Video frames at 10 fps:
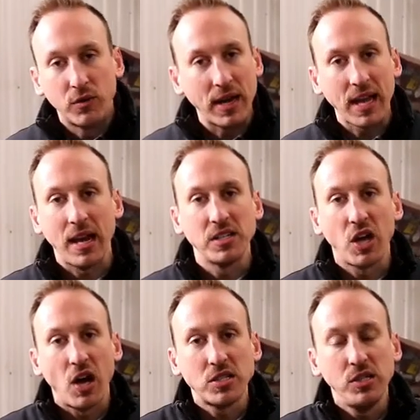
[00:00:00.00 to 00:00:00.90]
Great guy to
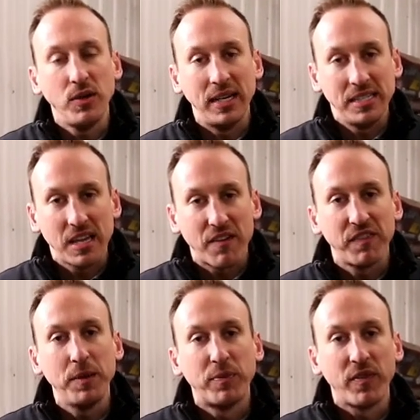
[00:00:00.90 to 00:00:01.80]
talk to, and he
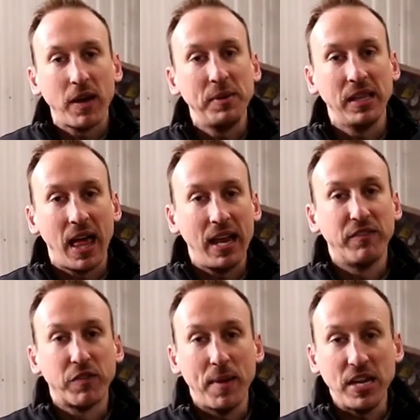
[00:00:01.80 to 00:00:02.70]
definitely provided me a lot of
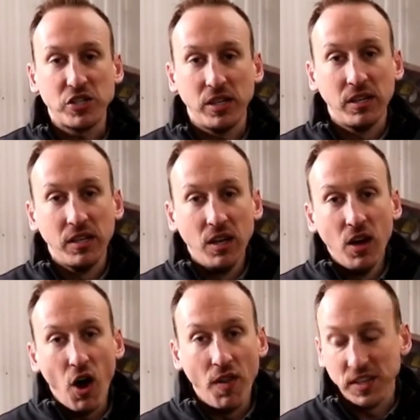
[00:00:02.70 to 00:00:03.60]
information
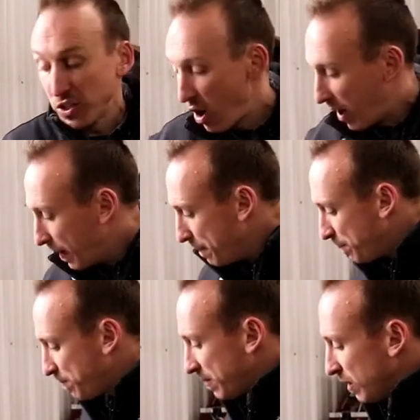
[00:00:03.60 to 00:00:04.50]
on this car.
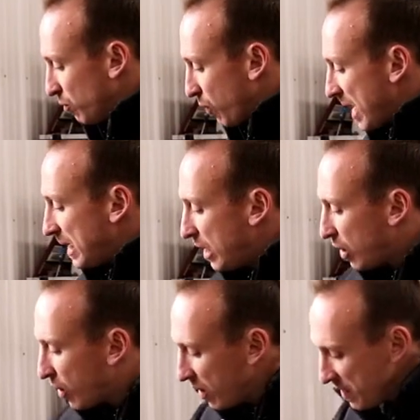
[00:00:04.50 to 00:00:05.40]
Right
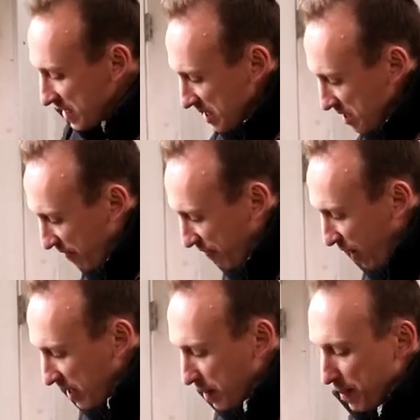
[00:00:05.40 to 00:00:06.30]
here, this is the
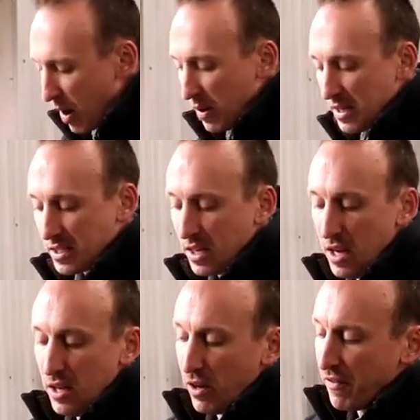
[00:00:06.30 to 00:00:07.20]
front
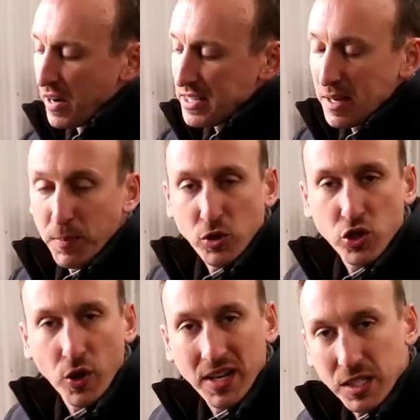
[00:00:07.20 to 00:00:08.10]
components. They're a very simple
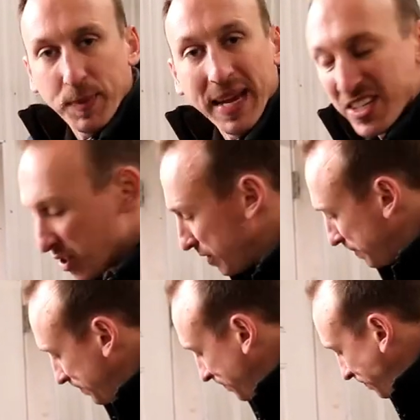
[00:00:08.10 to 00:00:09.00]
strut spacer,